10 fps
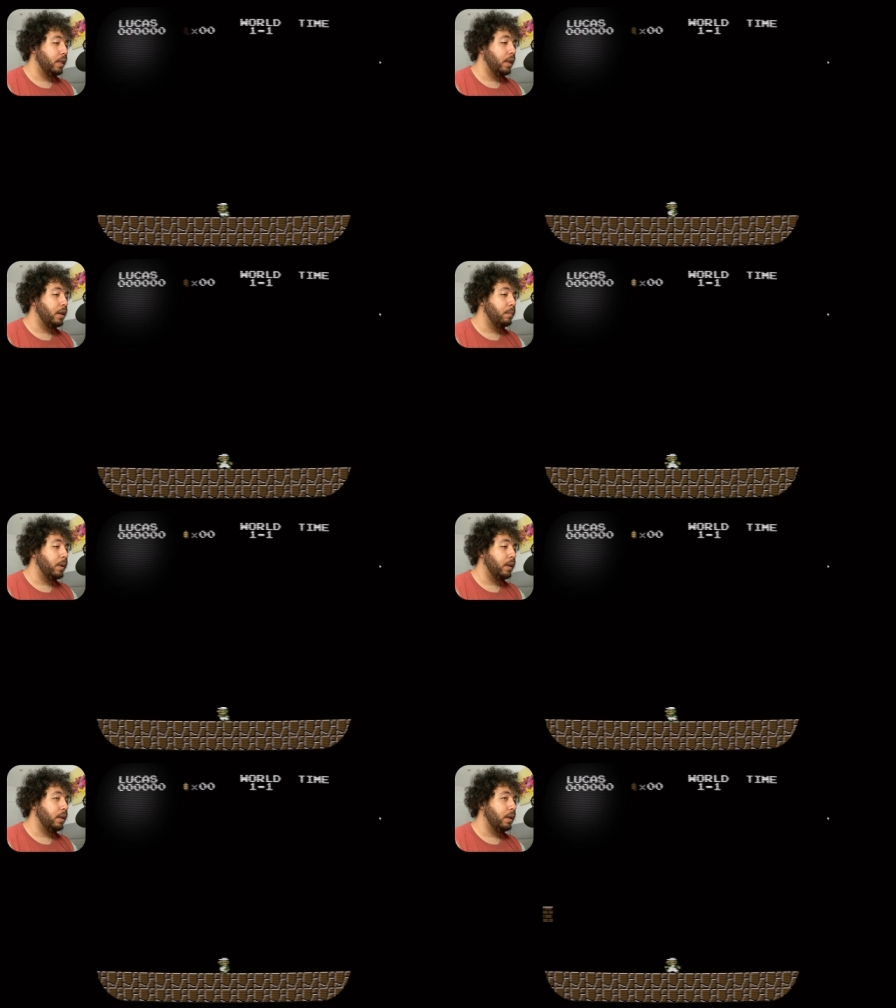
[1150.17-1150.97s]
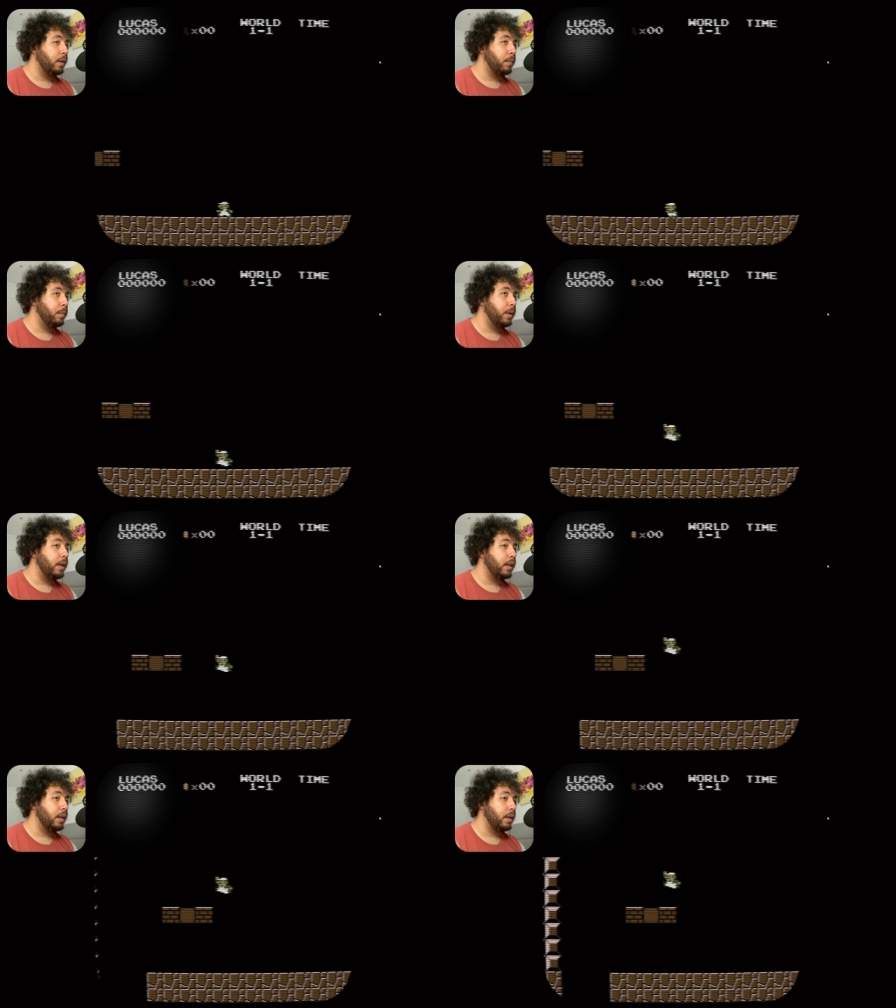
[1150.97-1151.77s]
Let me let me
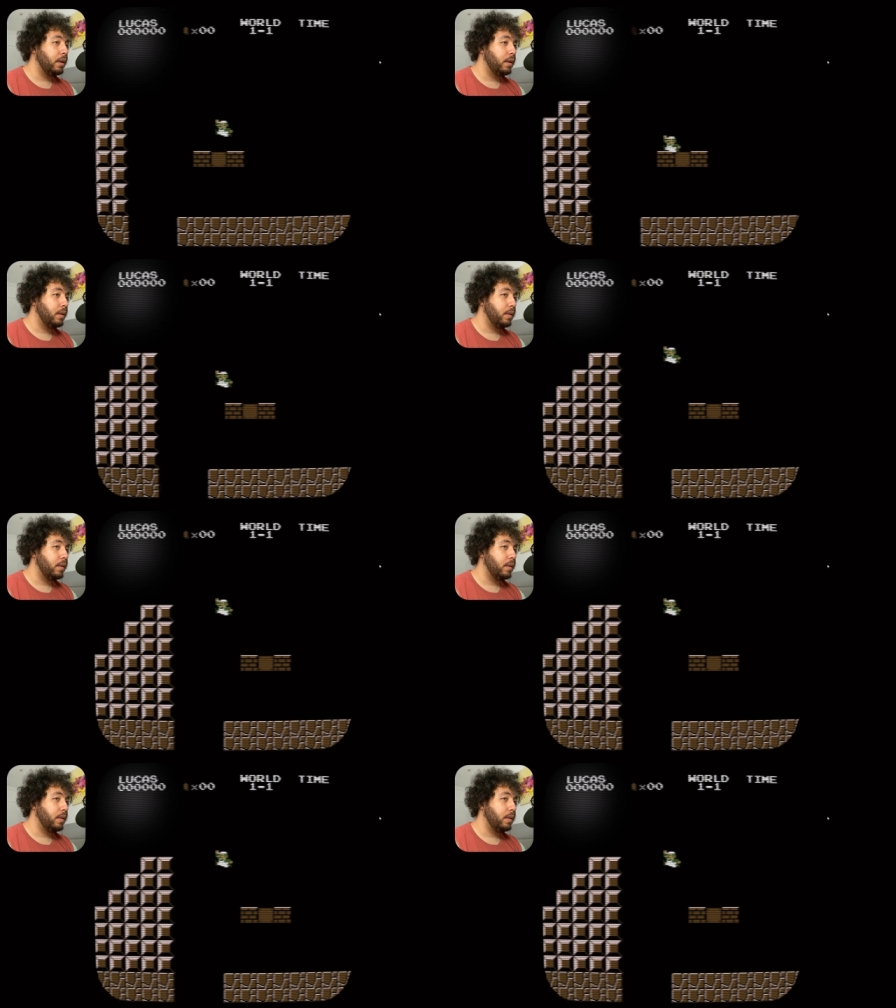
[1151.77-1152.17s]
begin.